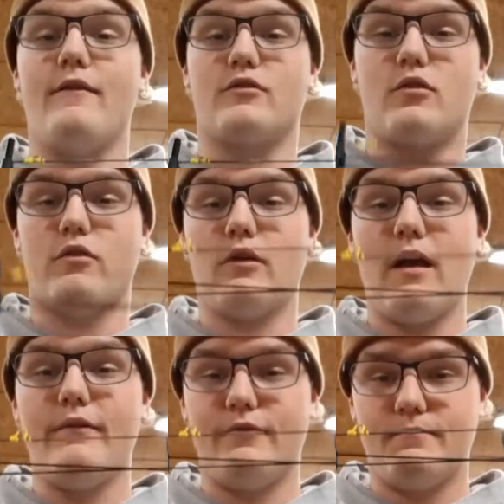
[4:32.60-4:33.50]
a
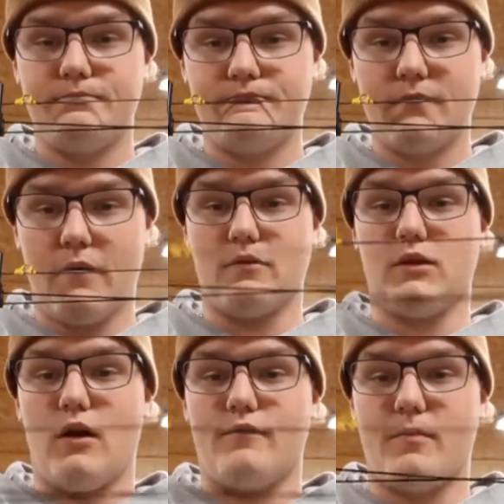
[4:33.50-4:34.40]
chronograph. I would
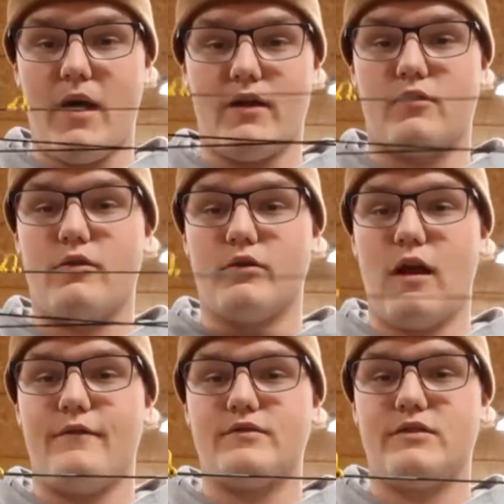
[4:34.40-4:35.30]
love to buy a
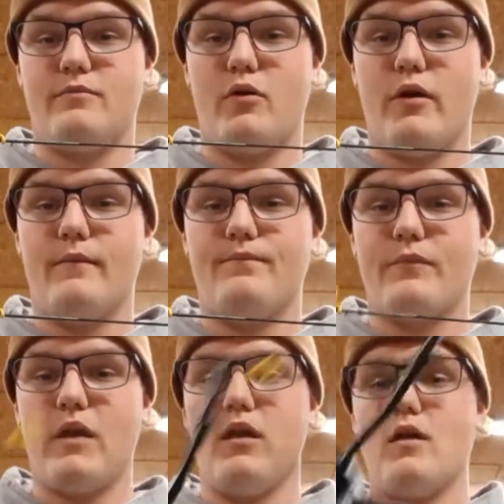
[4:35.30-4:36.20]
chronograph at some point,
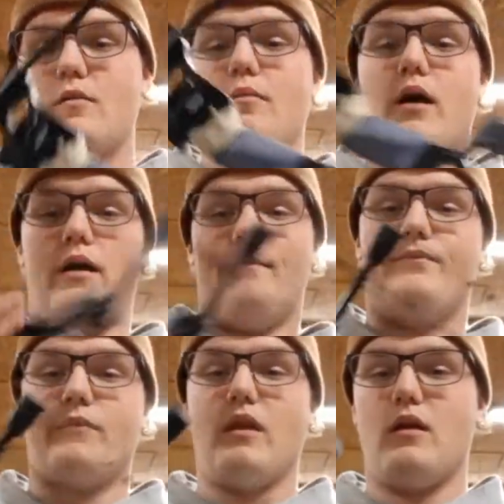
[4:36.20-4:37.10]
but
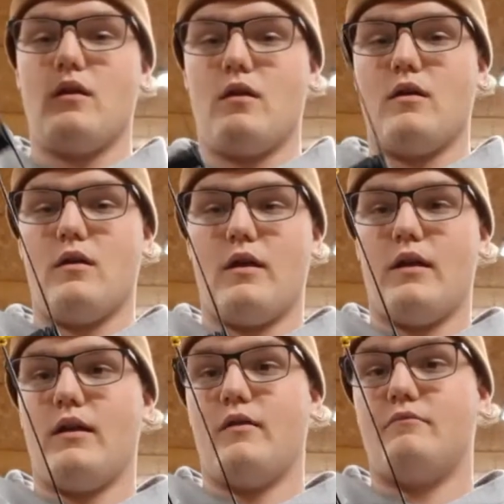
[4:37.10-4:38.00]

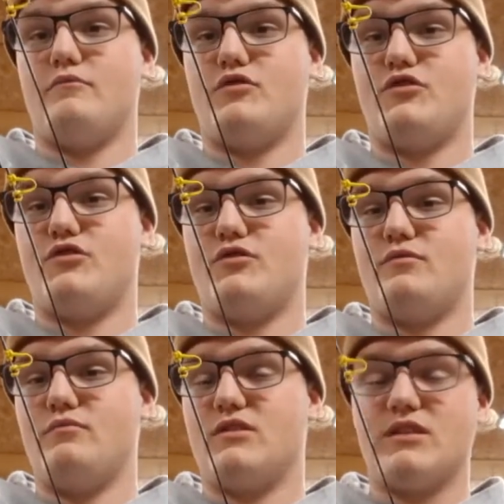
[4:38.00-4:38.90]

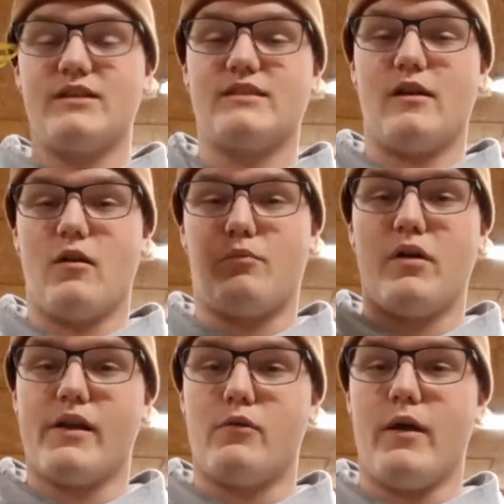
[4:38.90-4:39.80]
slings the arrow
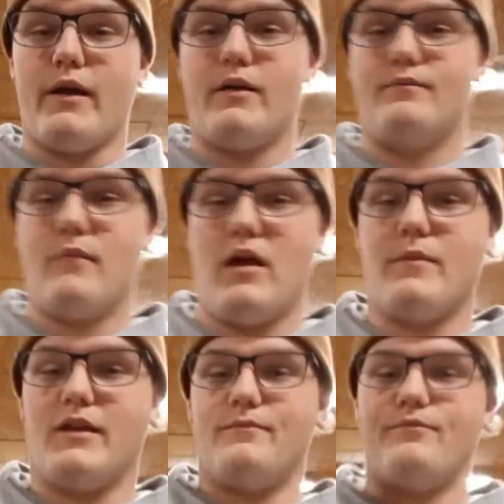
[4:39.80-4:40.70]
pretty quick. I
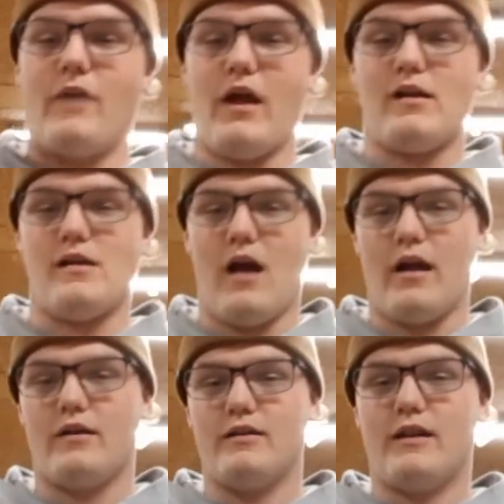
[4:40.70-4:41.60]
mean, I
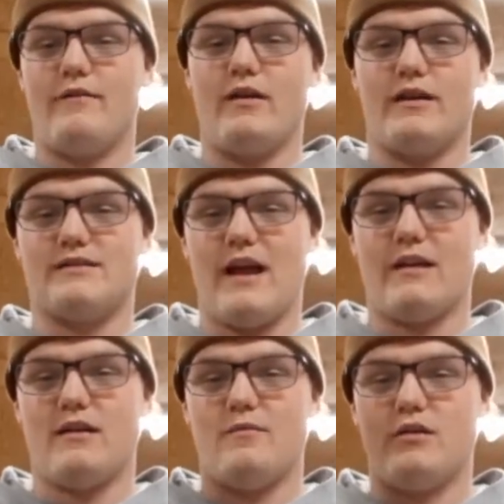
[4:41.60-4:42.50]
couldn't give you exact
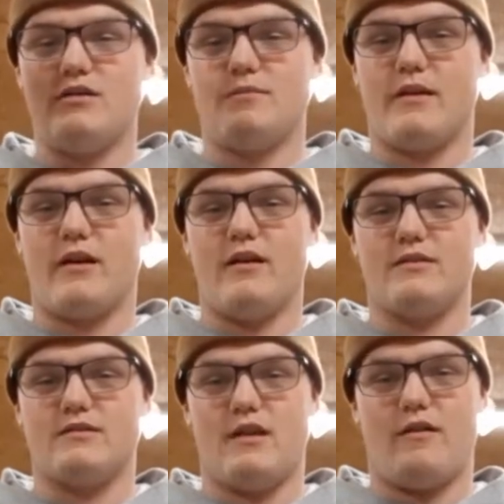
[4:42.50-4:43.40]
numbers
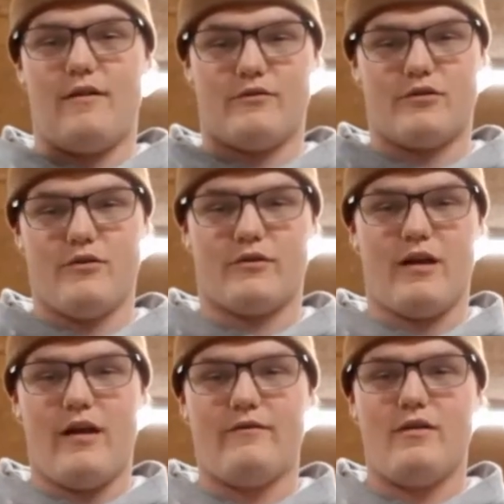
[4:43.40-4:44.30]
because I don't have a
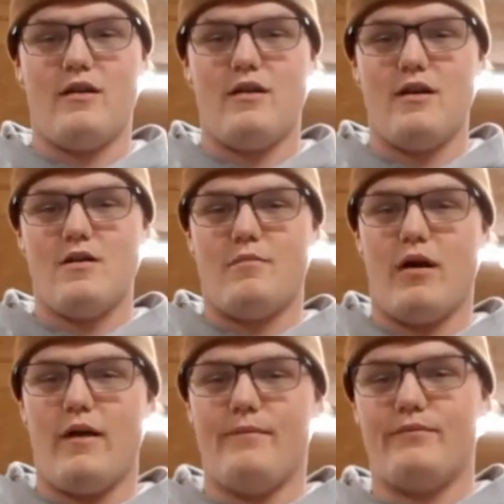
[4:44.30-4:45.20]
chronograph, but